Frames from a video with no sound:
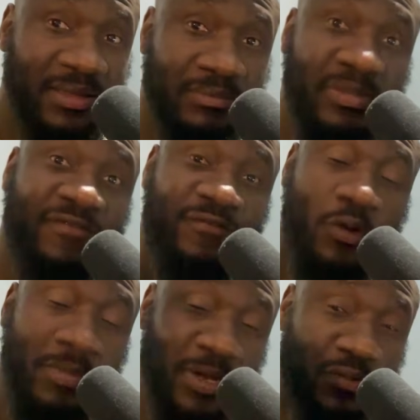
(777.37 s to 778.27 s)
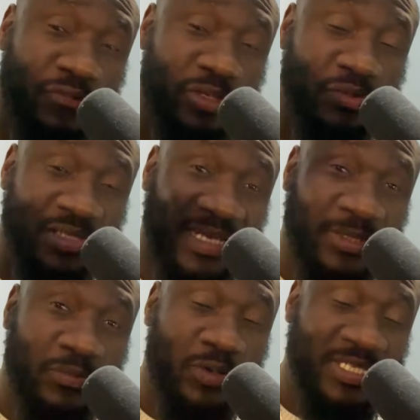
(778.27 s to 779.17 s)
Before Magufuli was
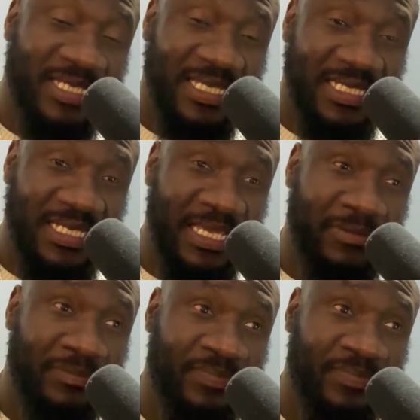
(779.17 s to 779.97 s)
another president named